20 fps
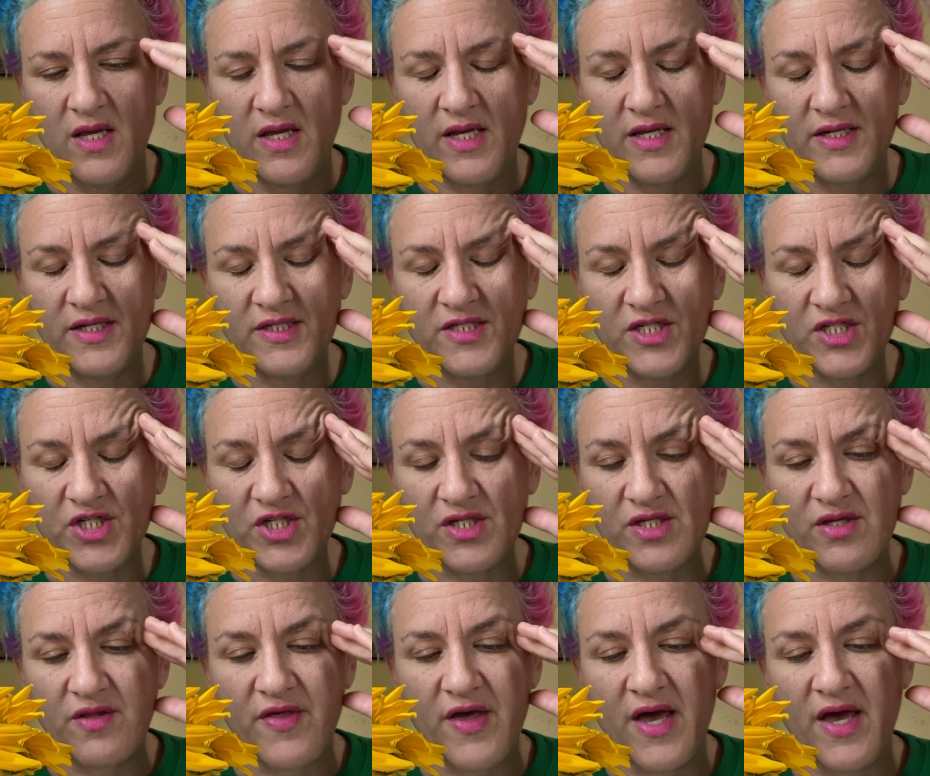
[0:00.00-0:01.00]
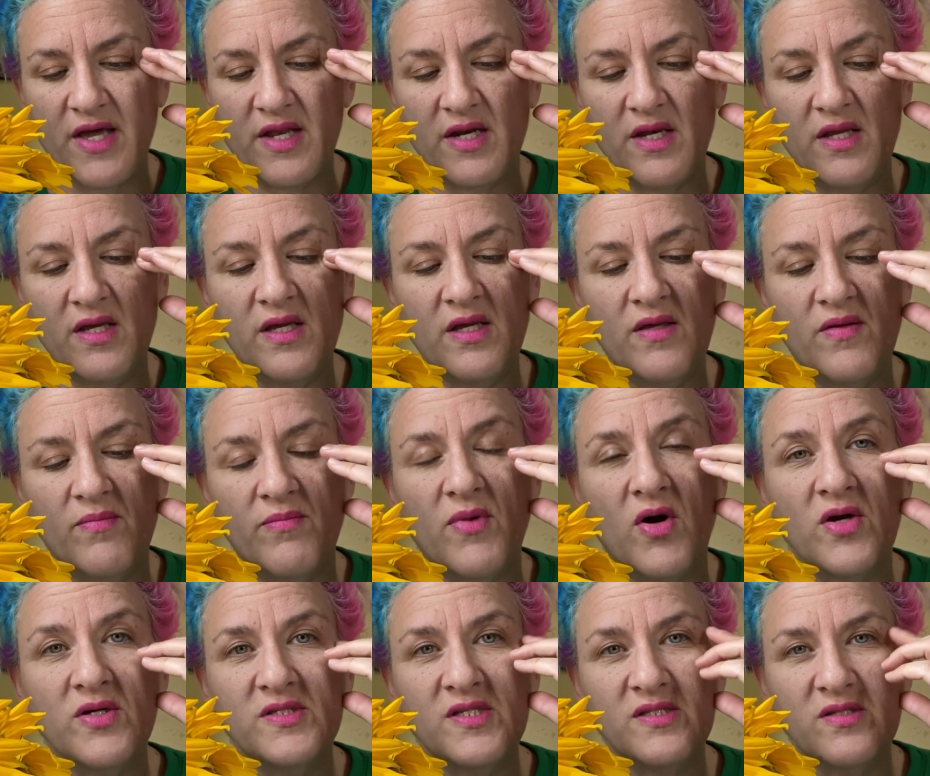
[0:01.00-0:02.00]
In addition to that,
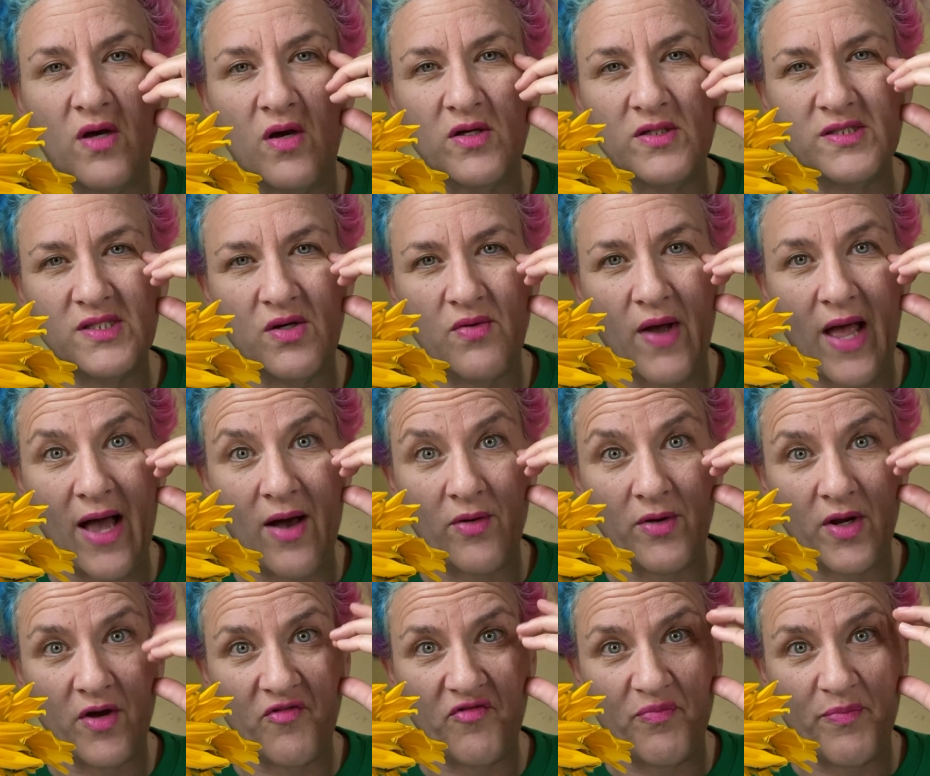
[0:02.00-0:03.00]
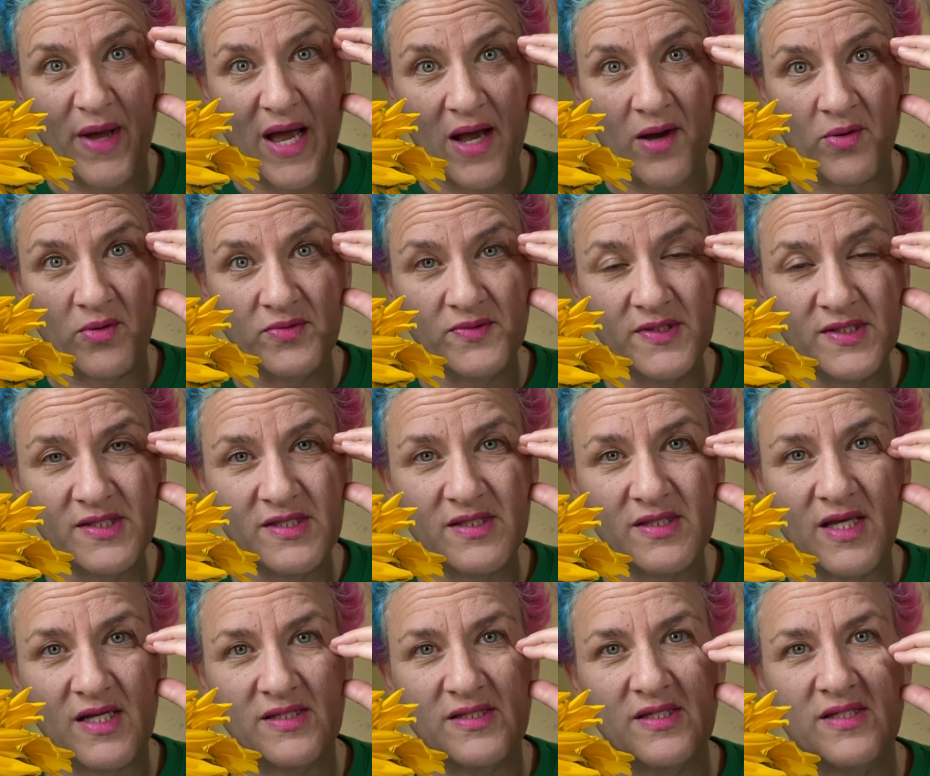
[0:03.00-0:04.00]
Mars is also out of bounds.
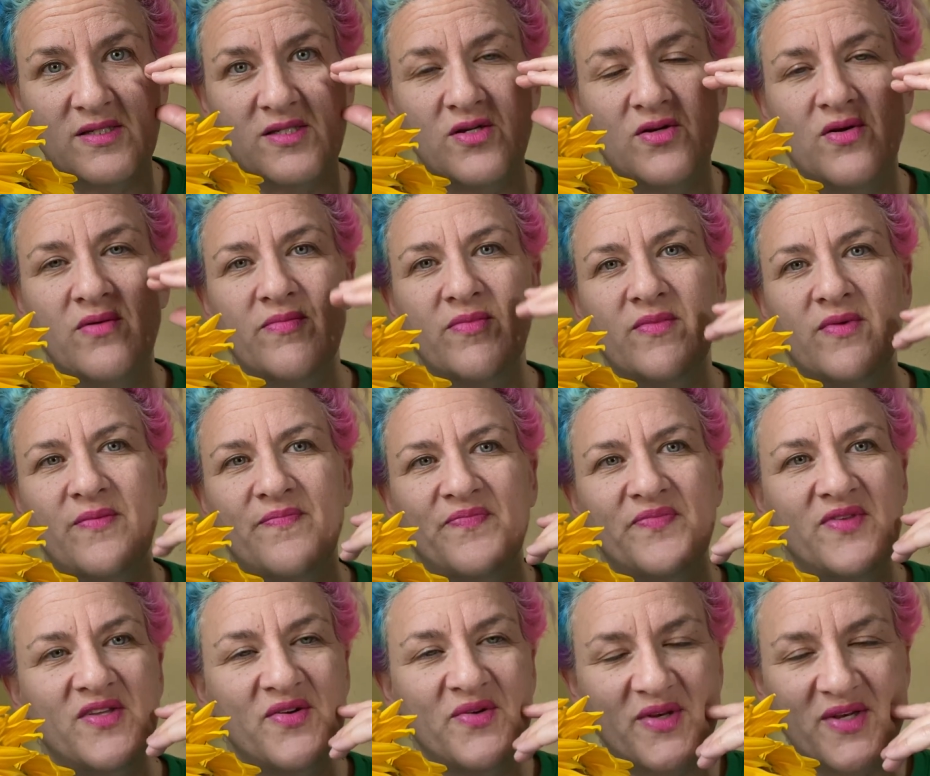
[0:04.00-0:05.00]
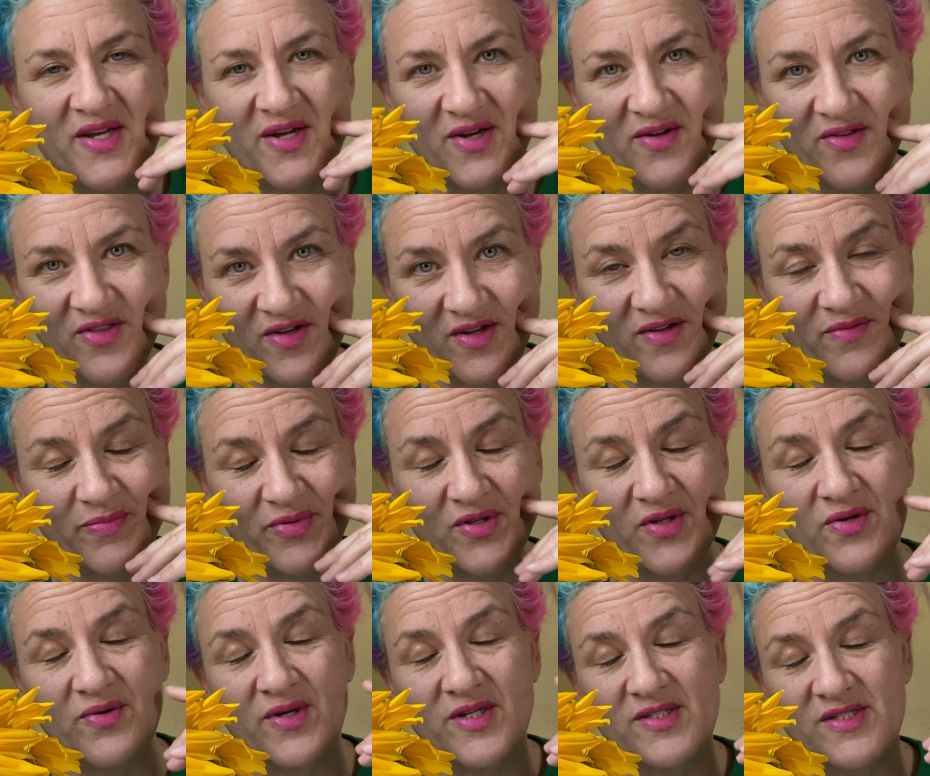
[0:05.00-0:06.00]
That's a term. You can hear the
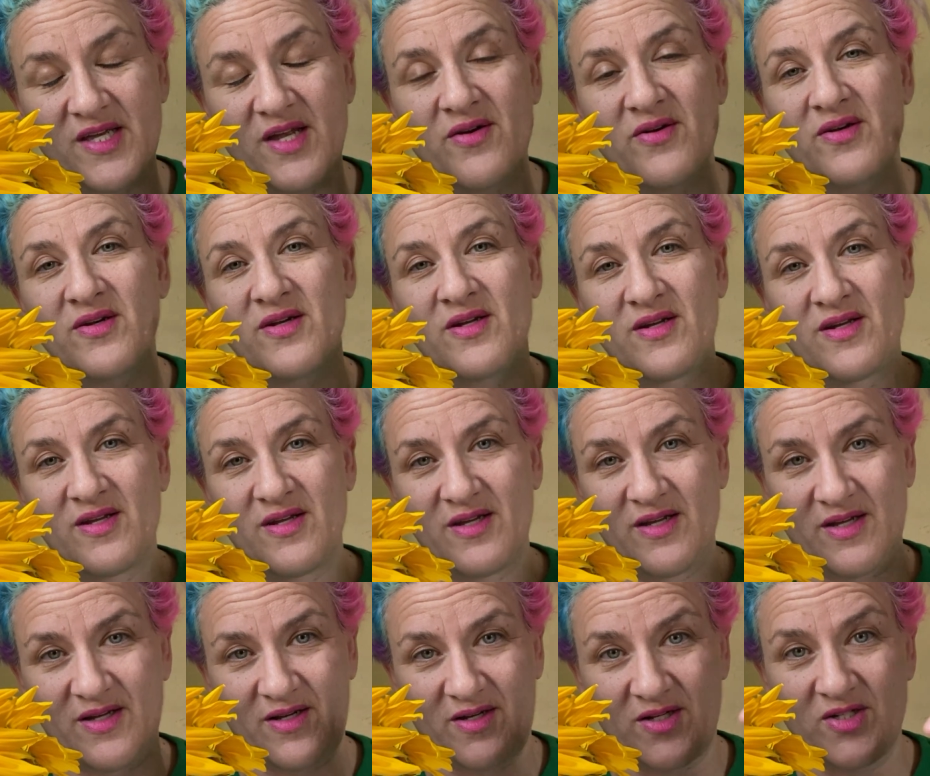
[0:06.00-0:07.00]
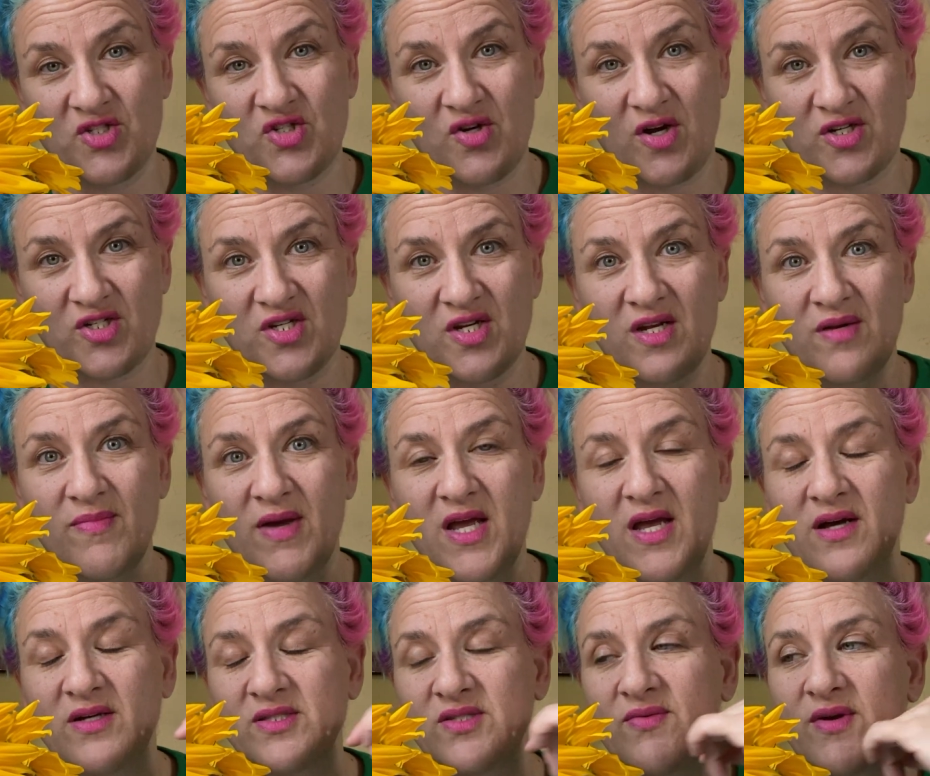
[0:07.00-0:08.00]
Pluto and Saturn conjunction in my
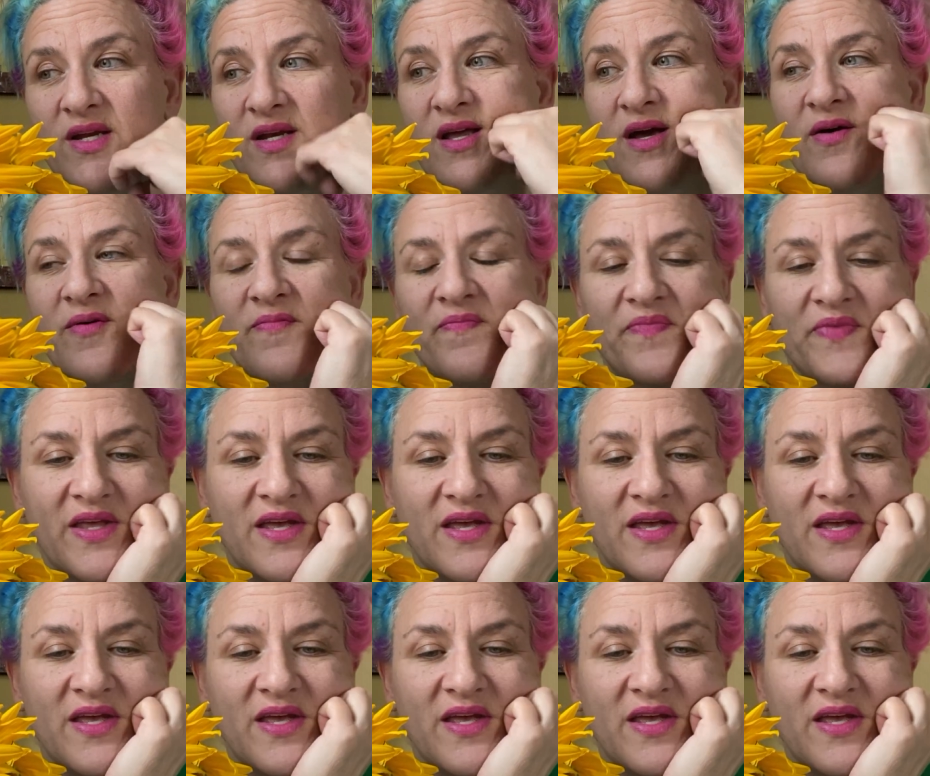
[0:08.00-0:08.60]
house right now.